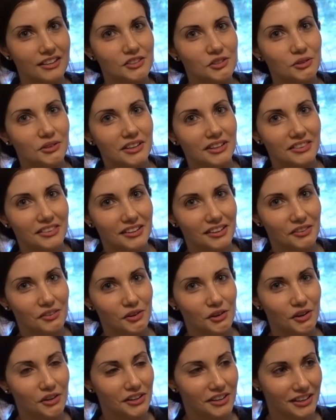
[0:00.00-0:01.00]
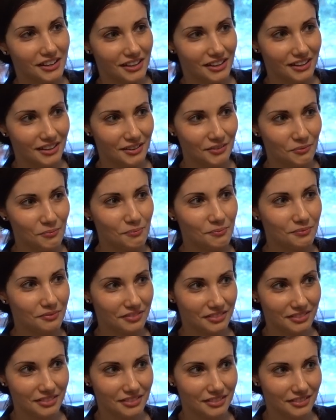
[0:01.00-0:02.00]
Julia, the other cookie.
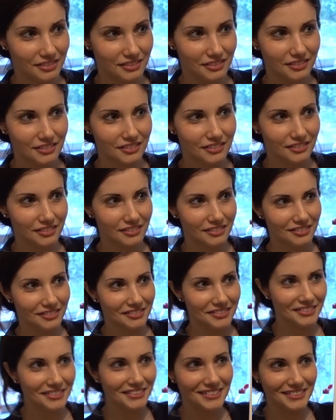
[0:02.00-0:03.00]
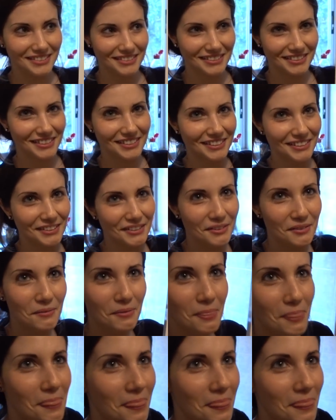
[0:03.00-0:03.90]
No. The other no.